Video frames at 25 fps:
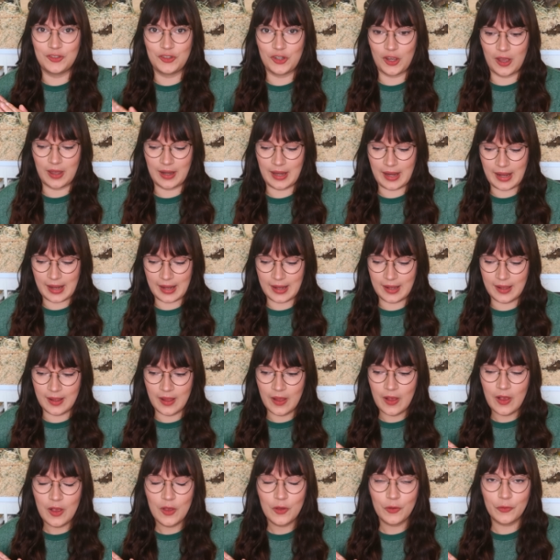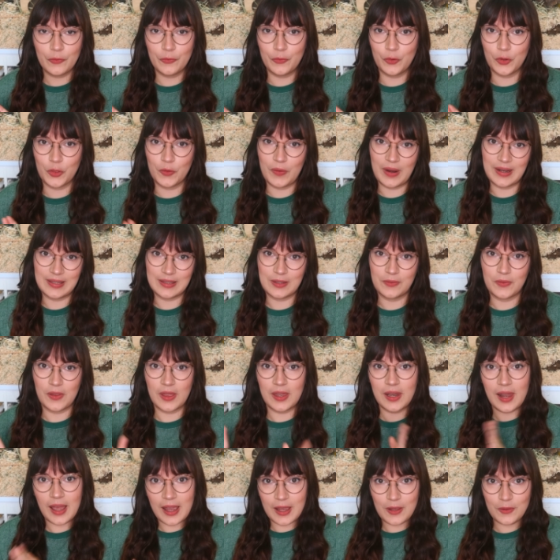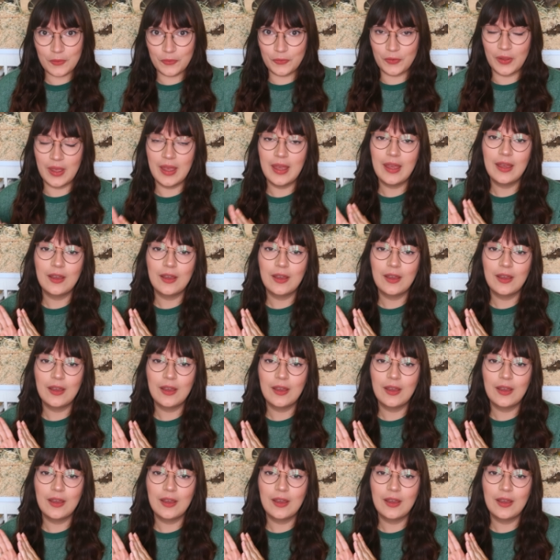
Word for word: journey for the rest of their life